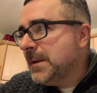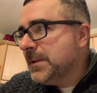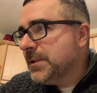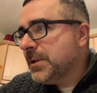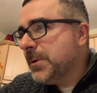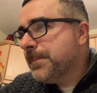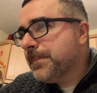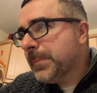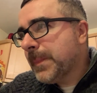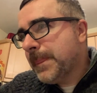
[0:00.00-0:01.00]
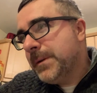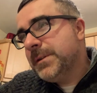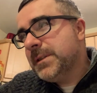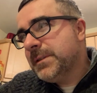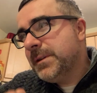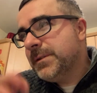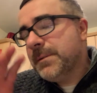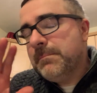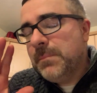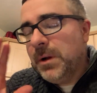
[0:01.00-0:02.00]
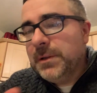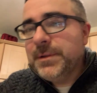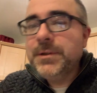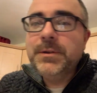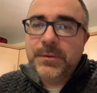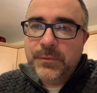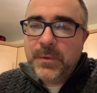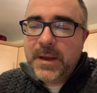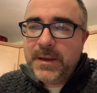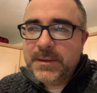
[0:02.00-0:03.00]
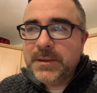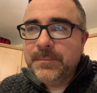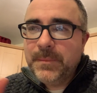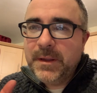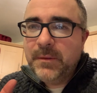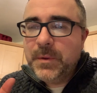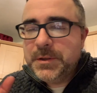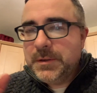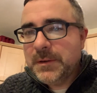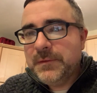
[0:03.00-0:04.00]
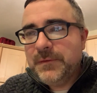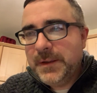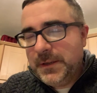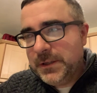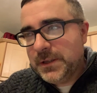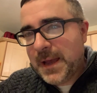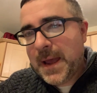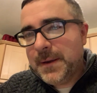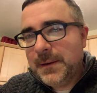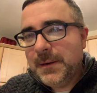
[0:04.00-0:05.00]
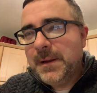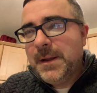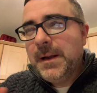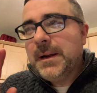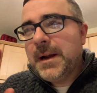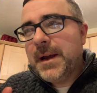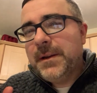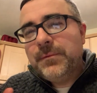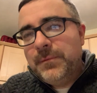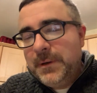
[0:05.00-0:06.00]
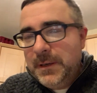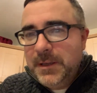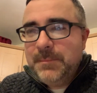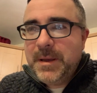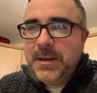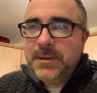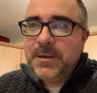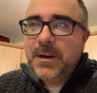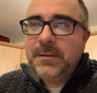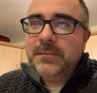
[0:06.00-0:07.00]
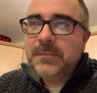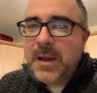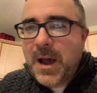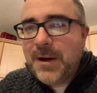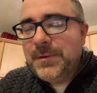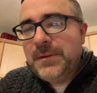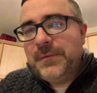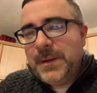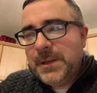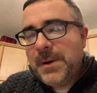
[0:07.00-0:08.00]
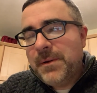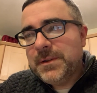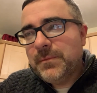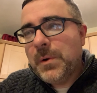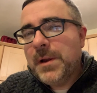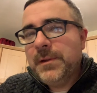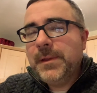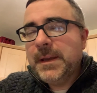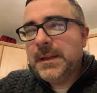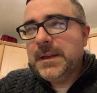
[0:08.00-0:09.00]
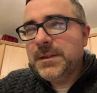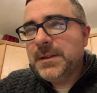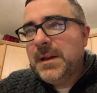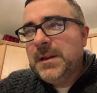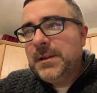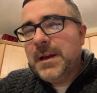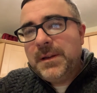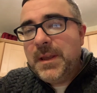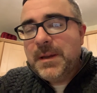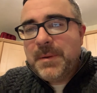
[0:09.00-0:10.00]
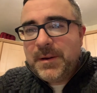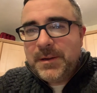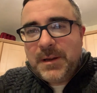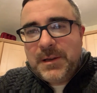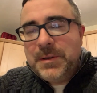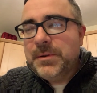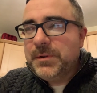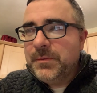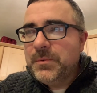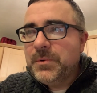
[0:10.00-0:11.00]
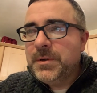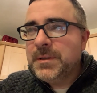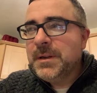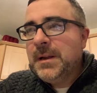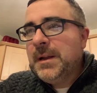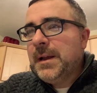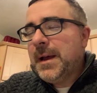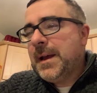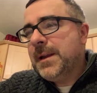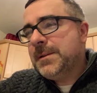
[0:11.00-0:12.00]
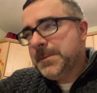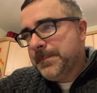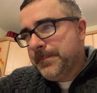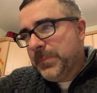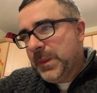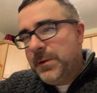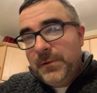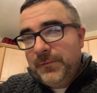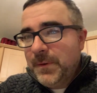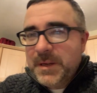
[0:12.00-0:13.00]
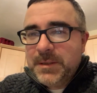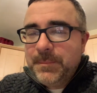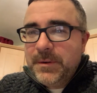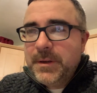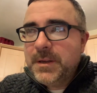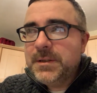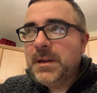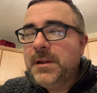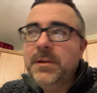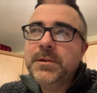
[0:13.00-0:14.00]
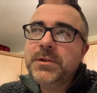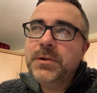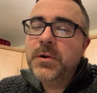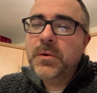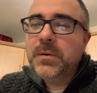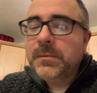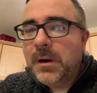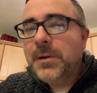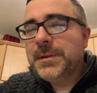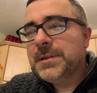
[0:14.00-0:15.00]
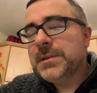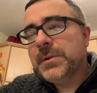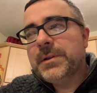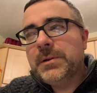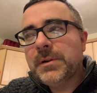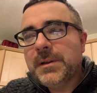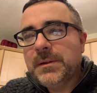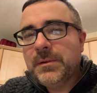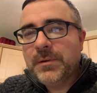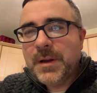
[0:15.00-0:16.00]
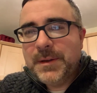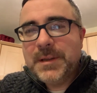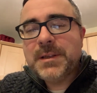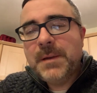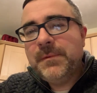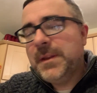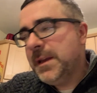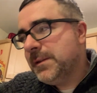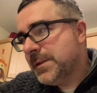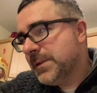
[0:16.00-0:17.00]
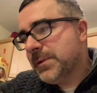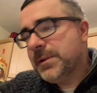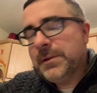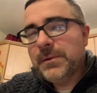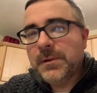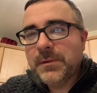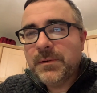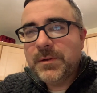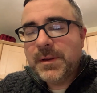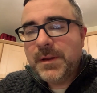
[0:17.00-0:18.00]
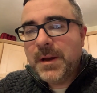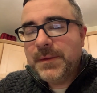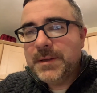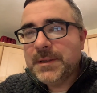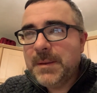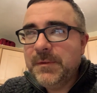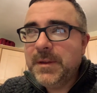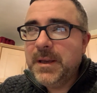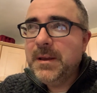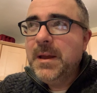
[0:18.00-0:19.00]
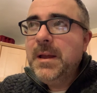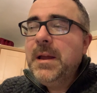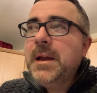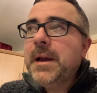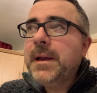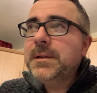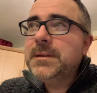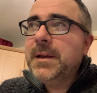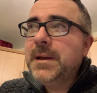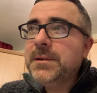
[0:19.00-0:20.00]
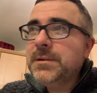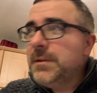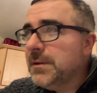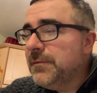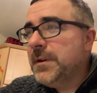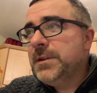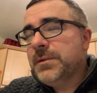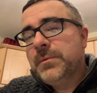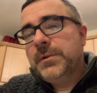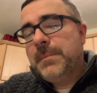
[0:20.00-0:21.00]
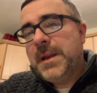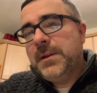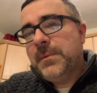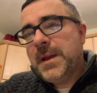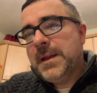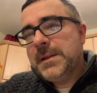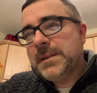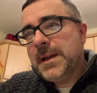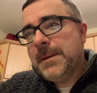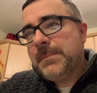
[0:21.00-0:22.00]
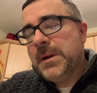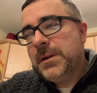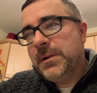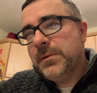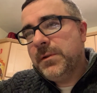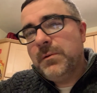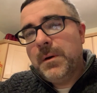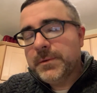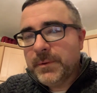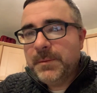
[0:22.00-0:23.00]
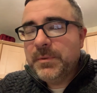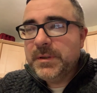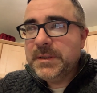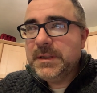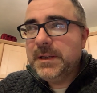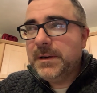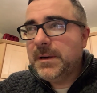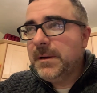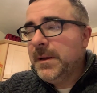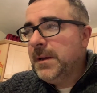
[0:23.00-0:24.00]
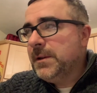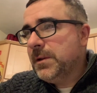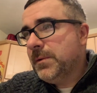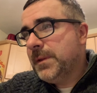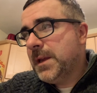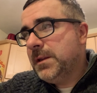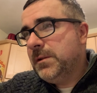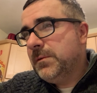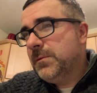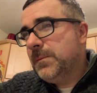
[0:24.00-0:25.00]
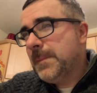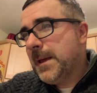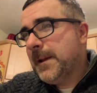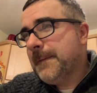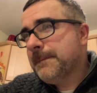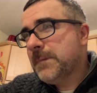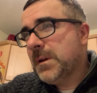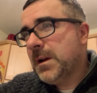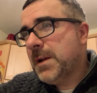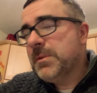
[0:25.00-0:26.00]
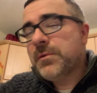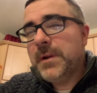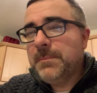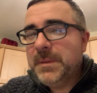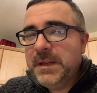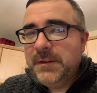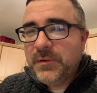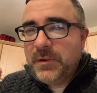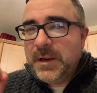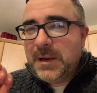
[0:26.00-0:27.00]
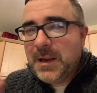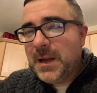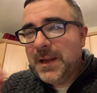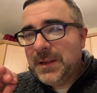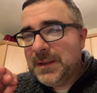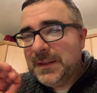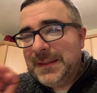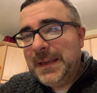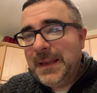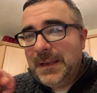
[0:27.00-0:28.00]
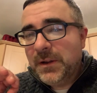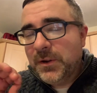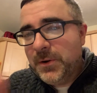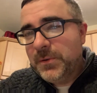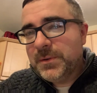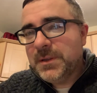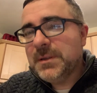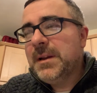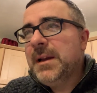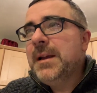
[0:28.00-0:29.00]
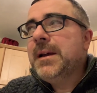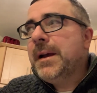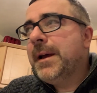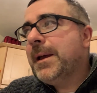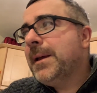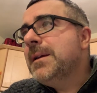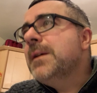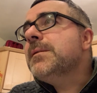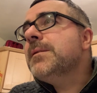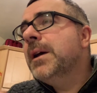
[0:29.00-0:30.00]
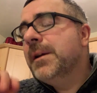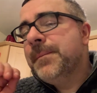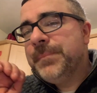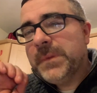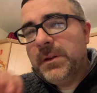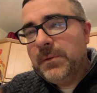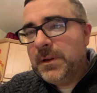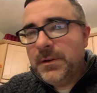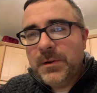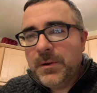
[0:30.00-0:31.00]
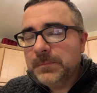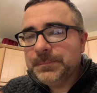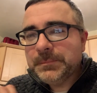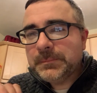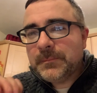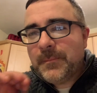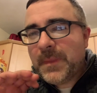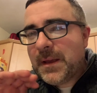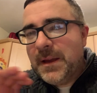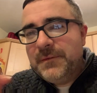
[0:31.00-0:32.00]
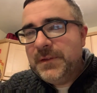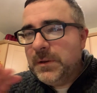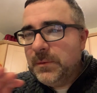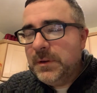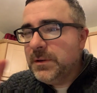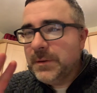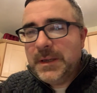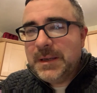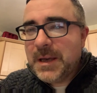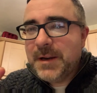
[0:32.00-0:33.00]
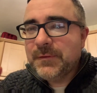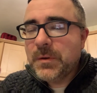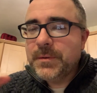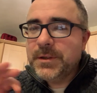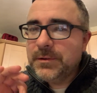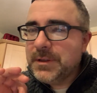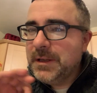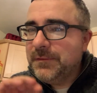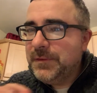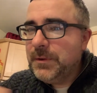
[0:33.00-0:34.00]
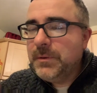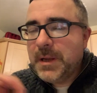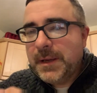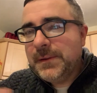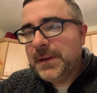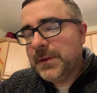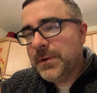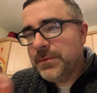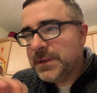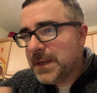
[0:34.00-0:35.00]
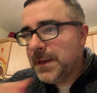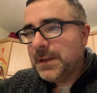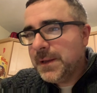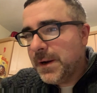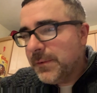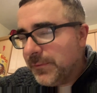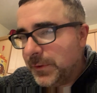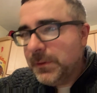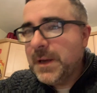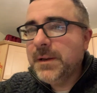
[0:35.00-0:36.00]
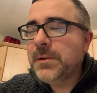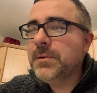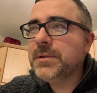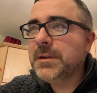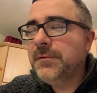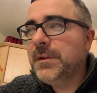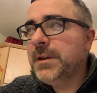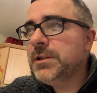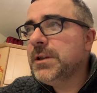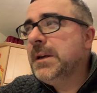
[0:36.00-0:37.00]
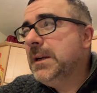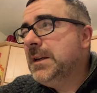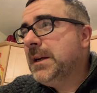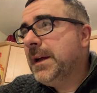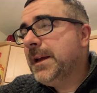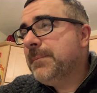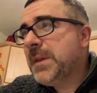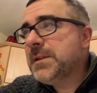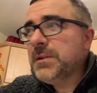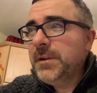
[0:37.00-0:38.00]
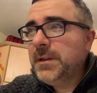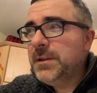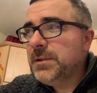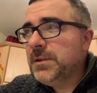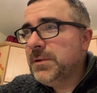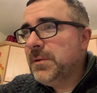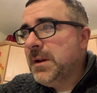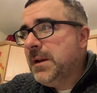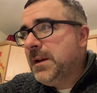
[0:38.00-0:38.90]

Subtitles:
So there's a multitude of ways in which you can finish a handle, and it really depends on how you feel about it, what you think it is. You got to think about it, you got to look at the wood, and you know, from experience, you just know, oh, this is going to look good on this type of thing. This is going to look good on this type of thing. And so you can finish the wood many ways. You know, you always want to put a sealer, you know, and then you, like, I'm a great believer in light, thin coats. you don't need a lot of coats. You just need a few light, thin coats, sand it down, a few light coats on the finish. That's all you need to do.